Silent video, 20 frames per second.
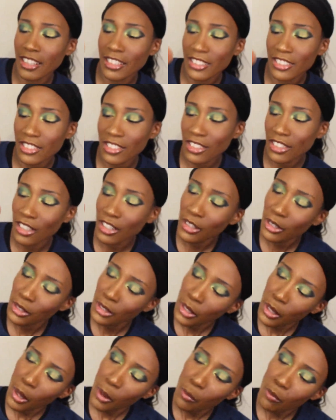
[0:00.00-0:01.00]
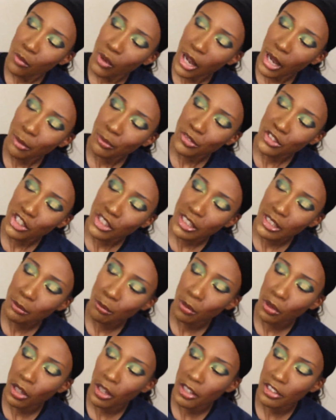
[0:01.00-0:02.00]
Insta Pop Cheek
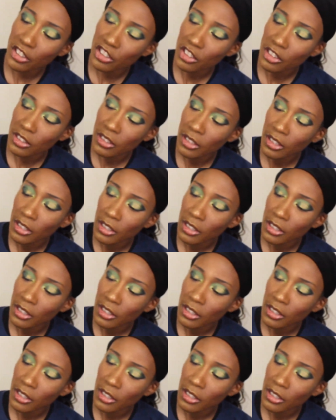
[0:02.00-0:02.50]
Blush.